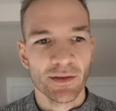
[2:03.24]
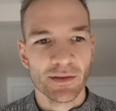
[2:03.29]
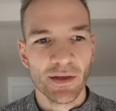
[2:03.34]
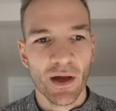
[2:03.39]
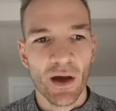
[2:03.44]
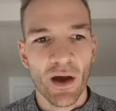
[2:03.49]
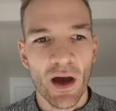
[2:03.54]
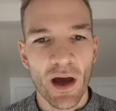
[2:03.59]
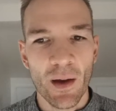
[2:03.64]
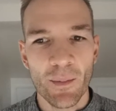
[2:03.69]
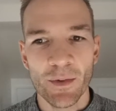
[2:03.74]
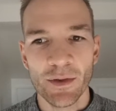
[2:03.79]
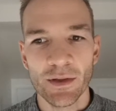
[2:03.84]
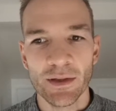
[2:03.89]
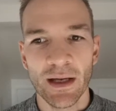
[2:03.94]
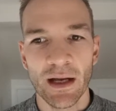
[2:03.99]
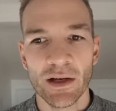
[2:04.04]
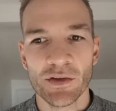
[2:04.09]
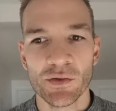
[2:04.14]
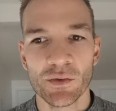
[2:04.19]
term and
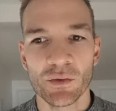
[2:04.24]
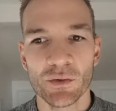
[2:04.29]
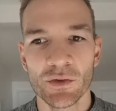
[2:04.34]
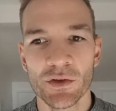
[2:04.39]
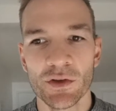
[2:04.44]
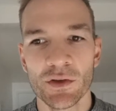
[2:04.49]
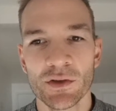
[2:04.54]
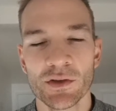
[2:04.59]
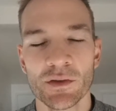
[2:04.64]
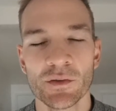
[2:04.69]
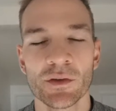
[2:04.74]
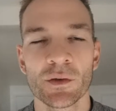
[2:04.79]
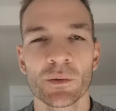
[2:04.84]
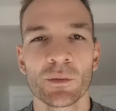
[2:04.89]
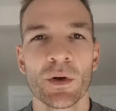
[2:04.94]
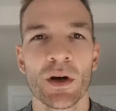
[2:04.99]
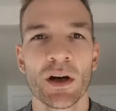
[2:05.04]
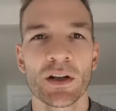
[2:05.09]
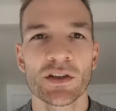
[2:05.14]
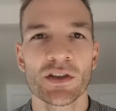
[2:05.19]
the actual use of the
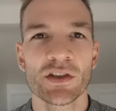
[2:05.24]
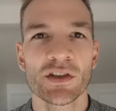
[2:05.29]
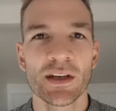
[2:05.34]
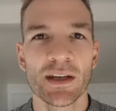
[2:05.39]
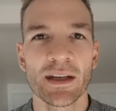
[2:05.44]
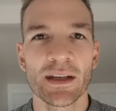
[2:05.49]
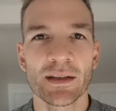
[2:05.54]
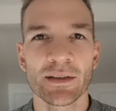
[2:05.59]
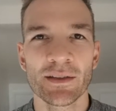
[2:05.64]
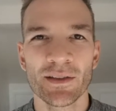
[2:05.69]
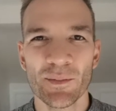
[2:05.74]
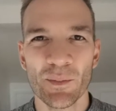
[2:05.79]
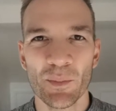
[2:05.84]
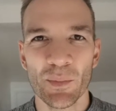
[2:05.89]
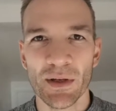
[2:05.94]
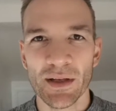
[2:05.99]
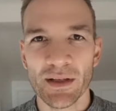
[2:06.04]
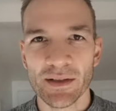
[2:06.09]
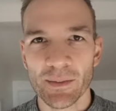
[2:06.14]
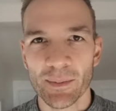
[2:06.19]
word cheat just
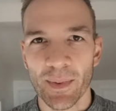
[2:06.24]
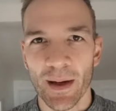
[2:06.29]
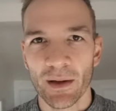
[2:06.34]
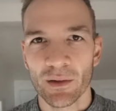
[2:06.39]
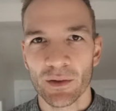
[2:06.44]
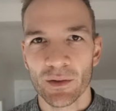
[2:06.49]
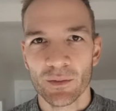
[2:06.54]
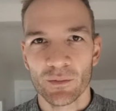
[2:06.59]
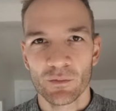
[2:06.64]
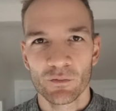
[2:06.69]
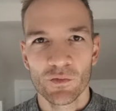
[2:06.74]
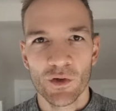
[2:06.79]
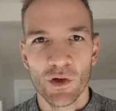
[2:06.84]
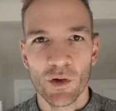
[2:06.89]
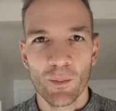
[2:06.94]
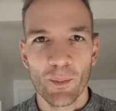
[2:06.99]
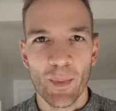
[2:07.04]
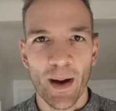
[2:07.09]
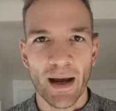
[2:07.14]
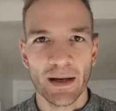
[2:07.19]
brings about real
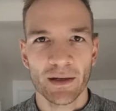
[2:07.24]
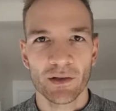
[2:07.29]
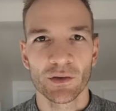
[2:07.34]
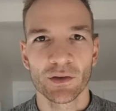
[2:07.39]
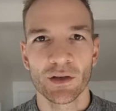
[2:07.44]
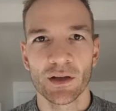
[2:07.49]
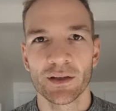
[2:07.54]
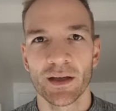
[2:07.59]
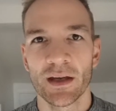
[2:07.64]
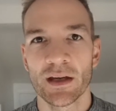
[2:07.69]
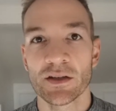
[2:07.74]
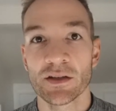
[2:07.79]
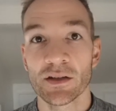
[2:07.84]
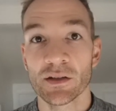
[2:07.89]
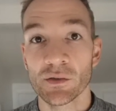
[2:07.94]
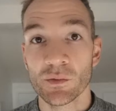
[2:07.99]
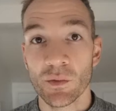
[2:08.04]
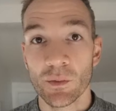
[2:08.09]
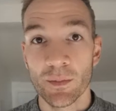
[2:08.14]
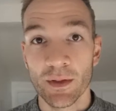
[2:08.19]
bad
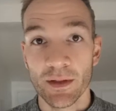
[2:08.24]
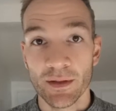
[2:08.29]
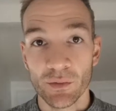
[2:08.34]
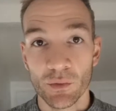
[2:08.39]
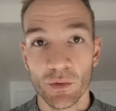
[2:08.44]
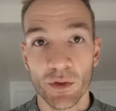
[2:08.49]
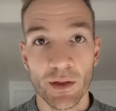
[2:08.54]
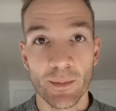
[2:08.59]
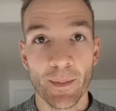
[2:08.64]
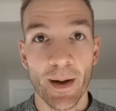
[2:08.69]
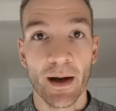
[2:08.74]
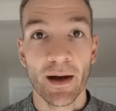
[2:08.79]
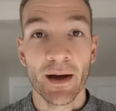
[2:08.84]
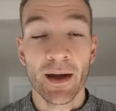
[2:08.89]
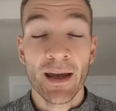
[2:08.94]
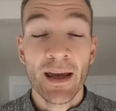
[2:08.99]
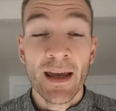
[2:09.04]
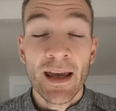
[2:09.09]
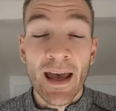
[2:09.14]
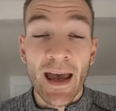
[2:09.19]
connotations when we're talking about
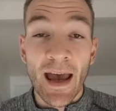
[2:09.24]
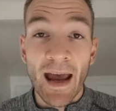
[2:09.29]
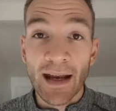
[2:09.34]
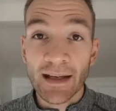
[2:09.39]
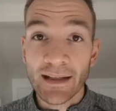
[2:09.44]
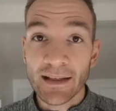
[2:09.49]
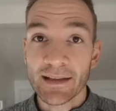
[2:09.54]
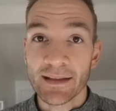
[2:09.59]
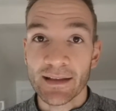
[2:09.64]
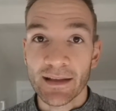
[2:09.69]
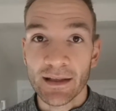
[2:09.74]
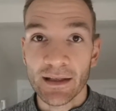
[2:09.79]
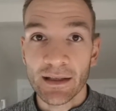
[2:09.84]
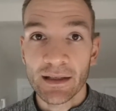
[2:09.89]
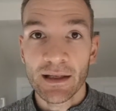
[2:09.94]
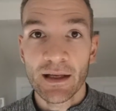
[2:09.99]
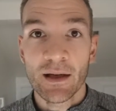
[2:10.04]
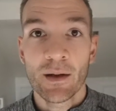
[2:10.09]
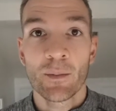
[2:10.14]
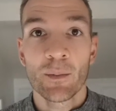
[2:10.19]

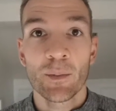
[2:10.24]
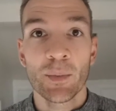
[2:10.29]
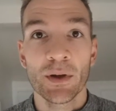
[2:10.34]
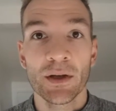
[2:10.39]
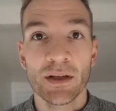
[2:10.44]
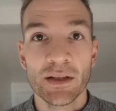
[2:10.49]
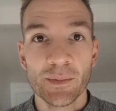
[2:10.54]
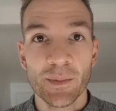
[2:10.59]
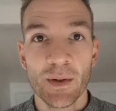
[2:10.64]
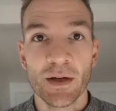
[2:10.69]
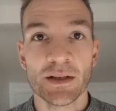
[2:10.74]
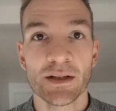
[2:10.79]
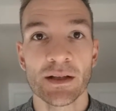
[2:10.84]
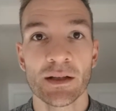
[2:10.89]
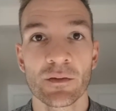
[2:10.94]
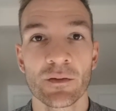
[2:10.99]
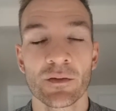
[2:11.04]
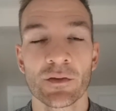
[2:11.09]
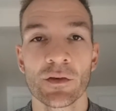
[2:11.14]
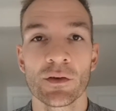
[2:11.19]
anything, but
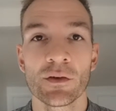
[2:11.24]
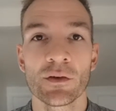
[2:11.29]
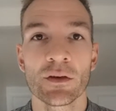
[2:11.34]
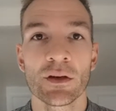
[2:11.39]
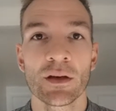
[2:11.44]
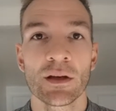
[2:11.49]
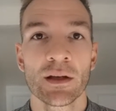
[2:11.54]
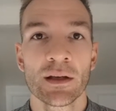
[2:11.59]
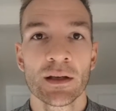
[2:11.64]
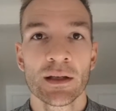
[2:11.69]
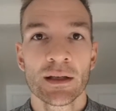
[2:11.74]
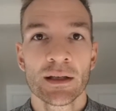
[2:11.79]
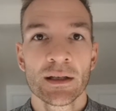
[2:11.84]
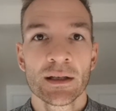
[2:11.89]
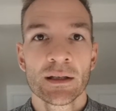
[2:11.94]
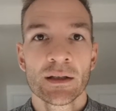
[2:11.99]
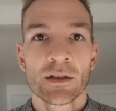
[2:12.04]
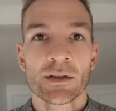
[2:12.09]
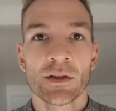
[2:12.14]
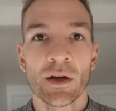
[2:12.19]
especially food.
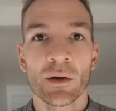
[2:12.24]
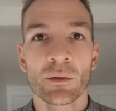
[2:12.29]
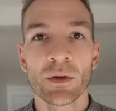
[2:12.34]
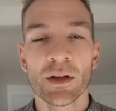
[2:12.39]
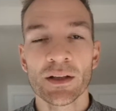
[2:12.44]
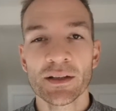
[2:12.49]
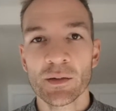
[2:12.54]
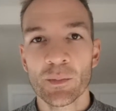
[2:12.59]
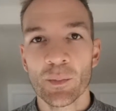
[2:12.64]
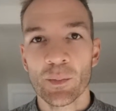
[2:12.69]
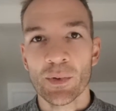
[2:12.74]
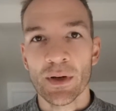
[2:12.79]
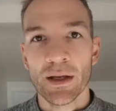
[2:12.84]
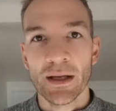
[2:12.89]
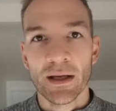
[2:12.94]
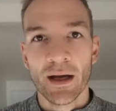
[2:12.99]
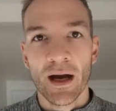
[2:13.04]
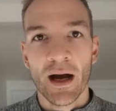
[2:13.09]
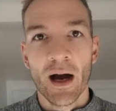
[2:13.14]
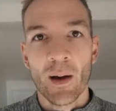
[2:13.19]
So I wanted to
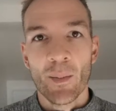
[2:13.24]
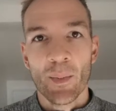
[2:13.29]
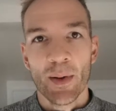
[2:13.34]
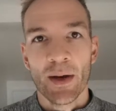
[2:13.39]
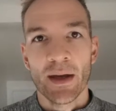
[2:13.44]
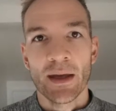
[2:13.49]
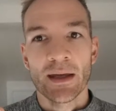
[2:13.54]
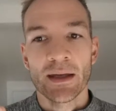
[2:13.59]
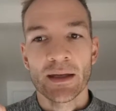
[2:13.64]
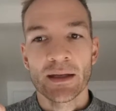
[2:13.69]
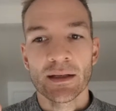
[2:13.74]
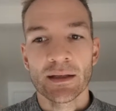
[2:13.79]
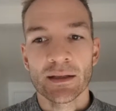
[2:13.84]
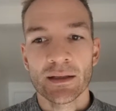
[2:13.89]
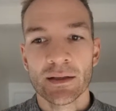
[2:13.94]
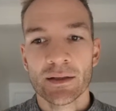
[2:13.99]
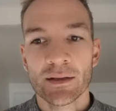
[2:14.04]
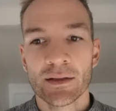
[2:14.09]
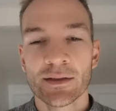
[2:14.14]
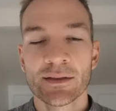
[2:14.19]
bring up a
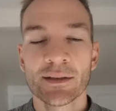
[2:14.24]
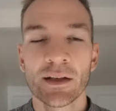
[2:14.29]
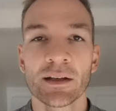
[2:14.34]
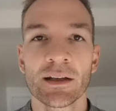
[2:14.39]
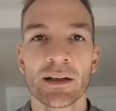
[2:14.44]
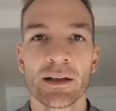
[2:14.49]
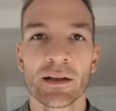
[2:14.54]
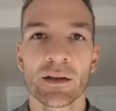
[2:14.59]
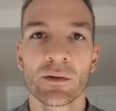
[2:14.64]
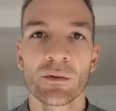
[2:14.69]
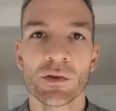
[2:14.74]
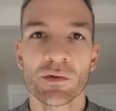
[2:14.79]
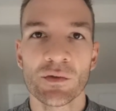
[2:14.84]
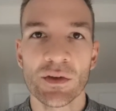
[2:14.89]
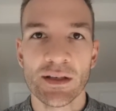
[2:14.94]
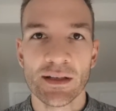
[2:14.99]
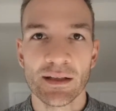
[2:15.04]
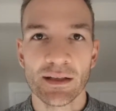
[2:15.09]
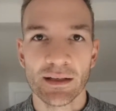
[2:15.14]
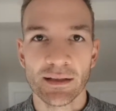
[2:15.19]
study that was
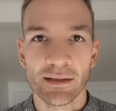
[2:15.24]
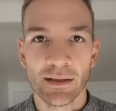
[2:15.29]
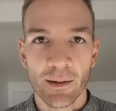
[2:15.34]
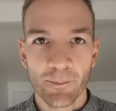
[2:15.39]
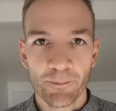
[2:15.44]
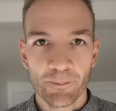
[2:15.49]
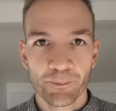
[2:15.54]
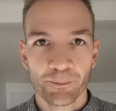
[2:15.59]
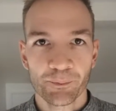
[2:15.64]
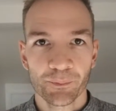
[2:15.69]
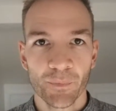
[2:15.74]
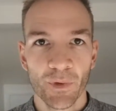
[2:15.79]
recently done.